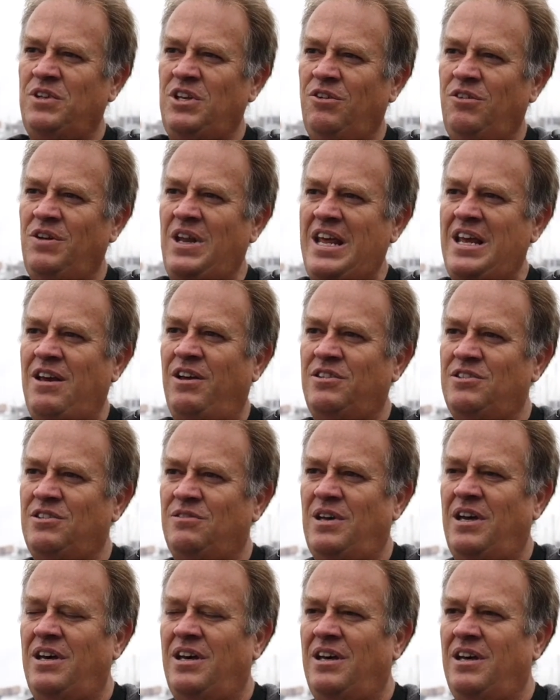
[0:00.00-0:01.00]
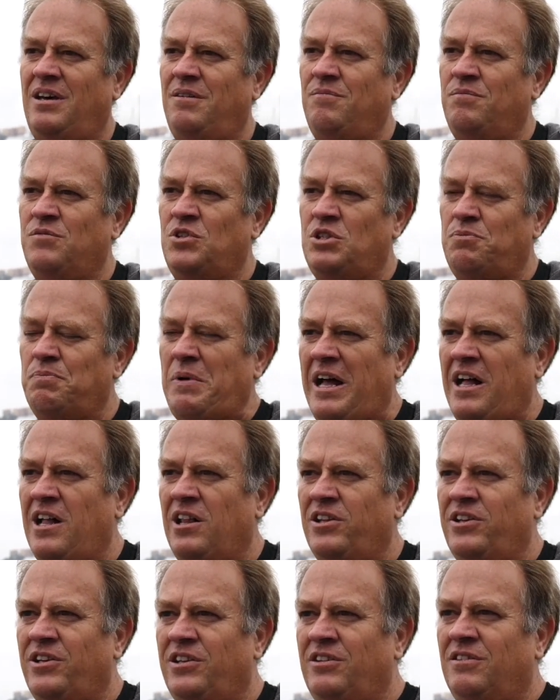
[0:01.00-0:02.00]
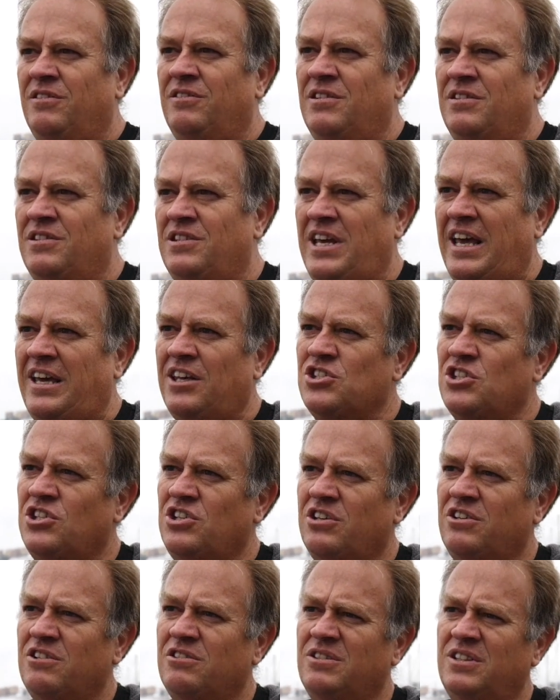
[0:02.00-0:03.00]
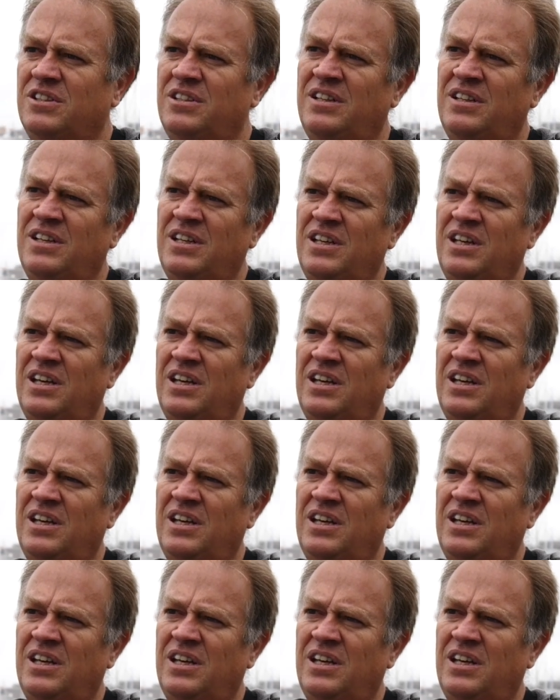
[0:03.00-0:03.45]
unique smell and texture, and